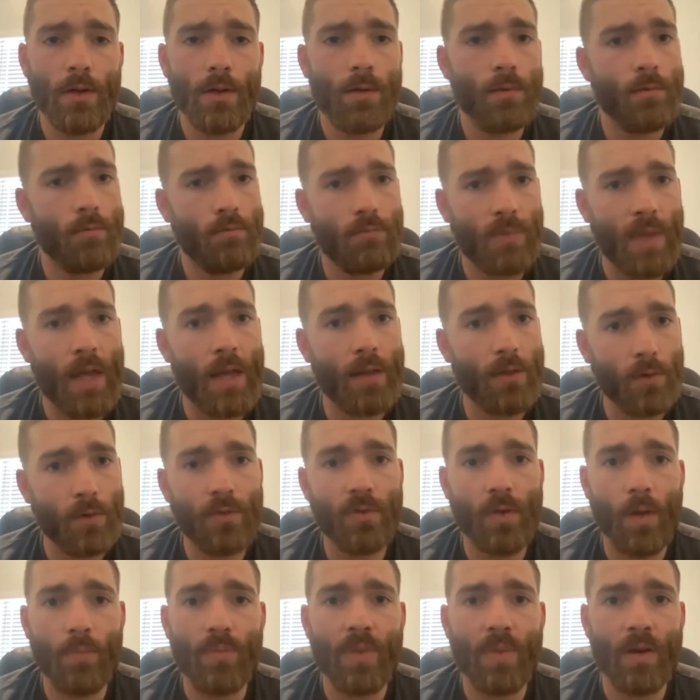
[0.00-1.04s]
then there's
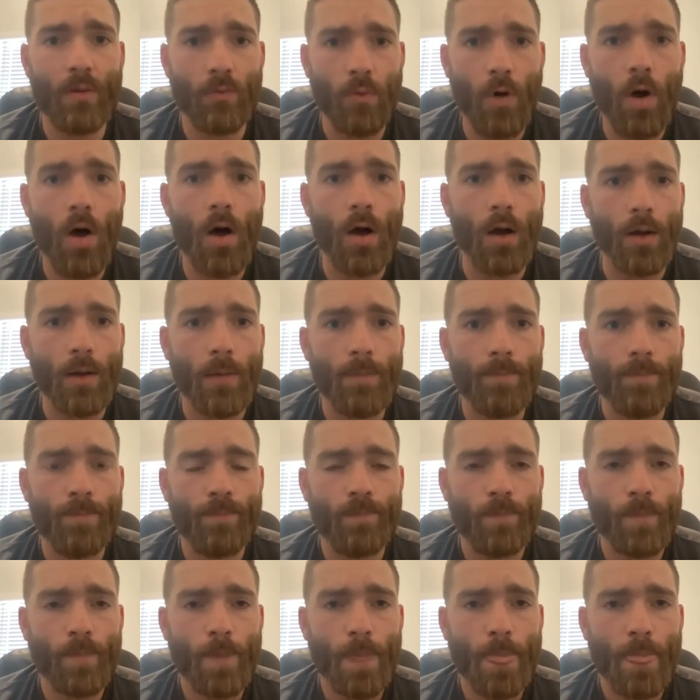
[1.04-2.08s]
something wrong,
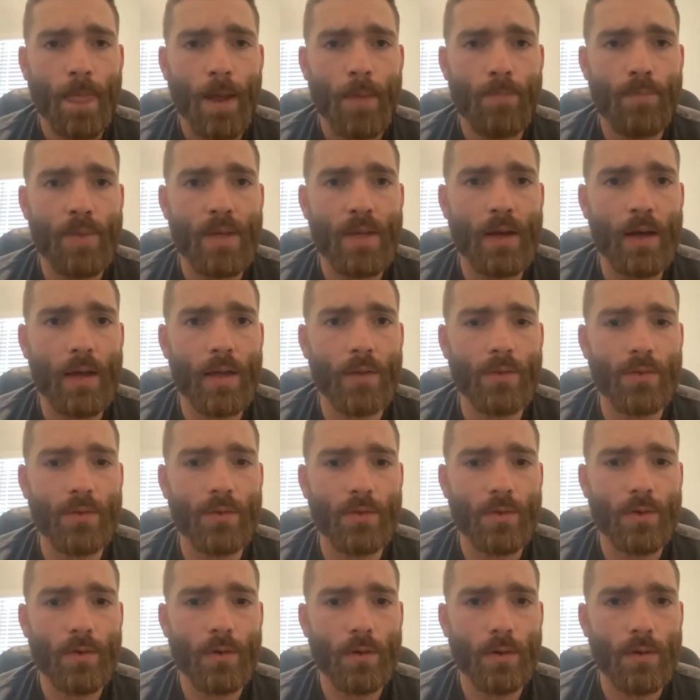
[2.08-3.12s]

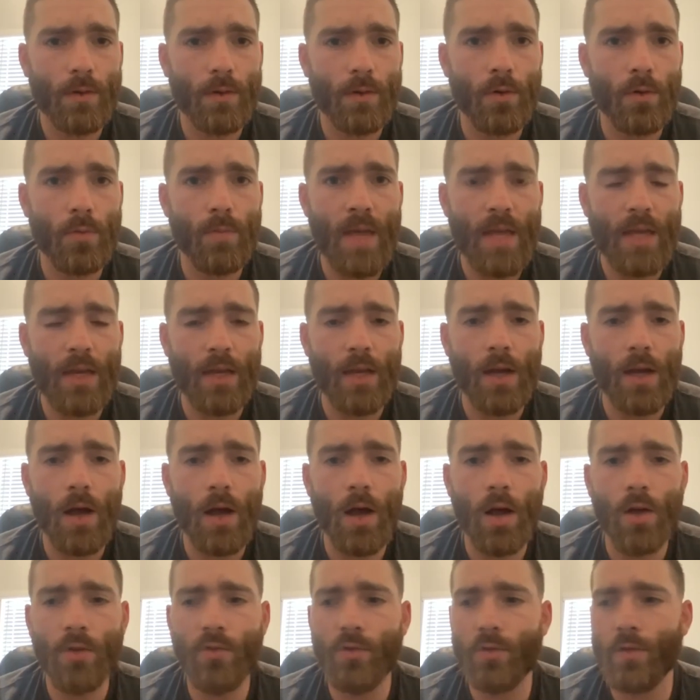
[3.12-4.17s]
because you're making
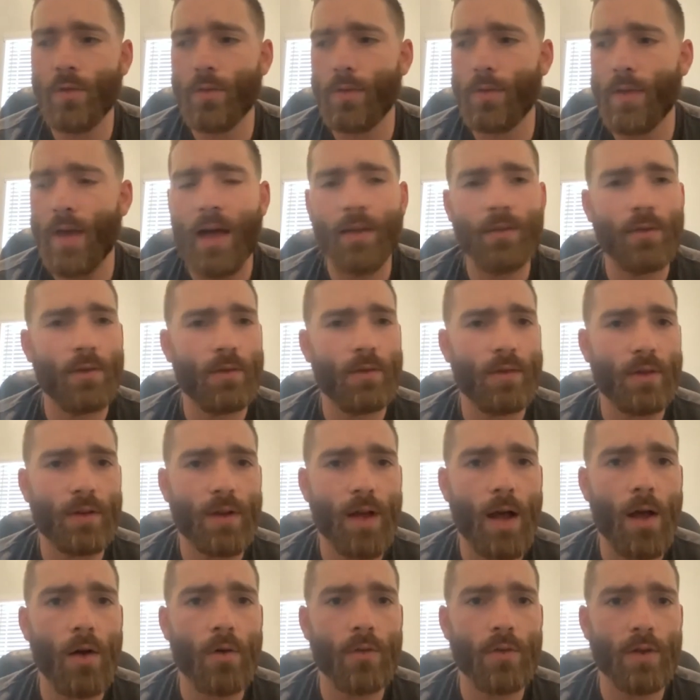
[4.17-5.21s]
hundreds of thousands of
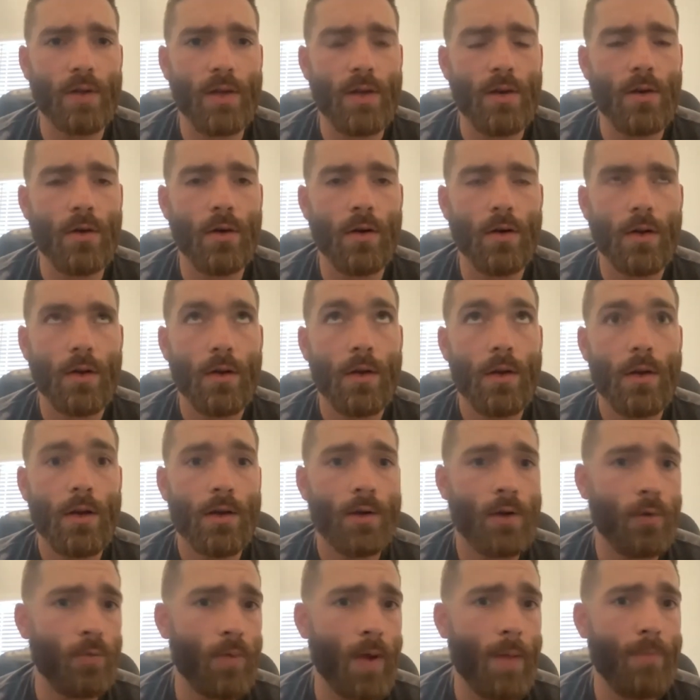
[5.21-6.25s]
dollars a year
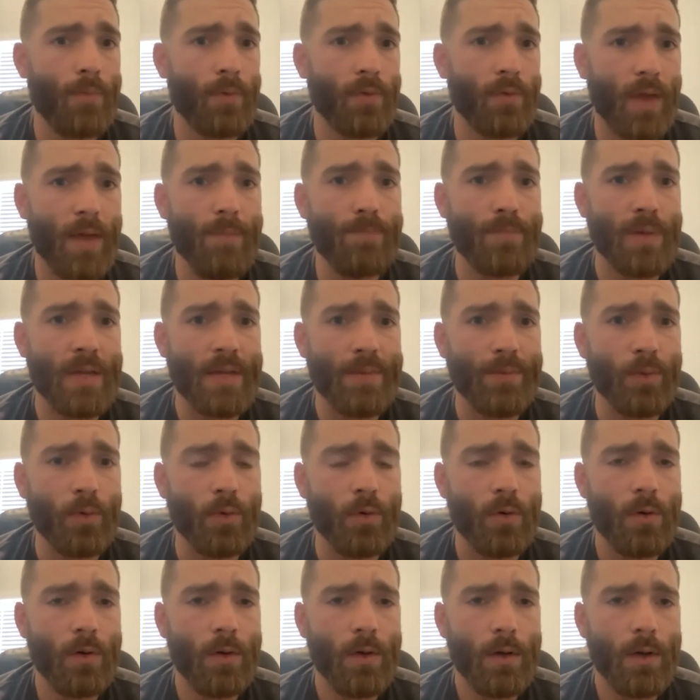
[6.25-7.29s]
to represent
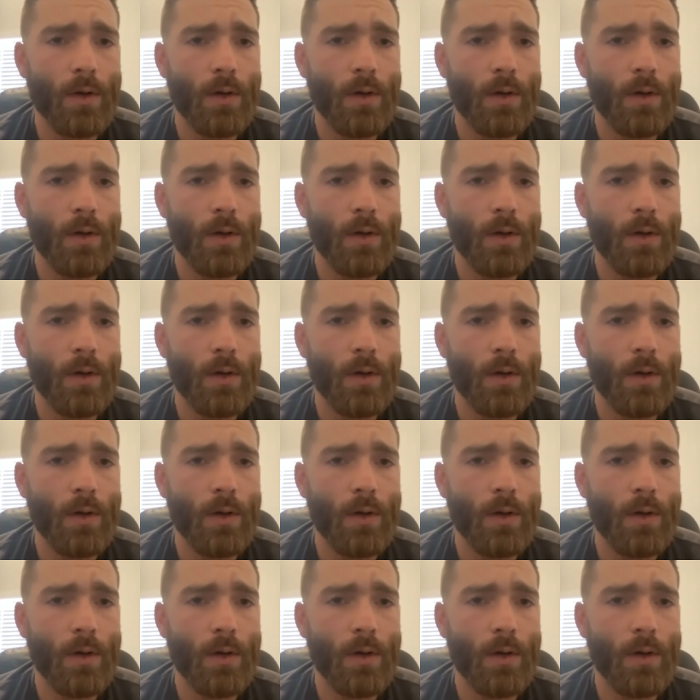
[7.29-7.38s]
people.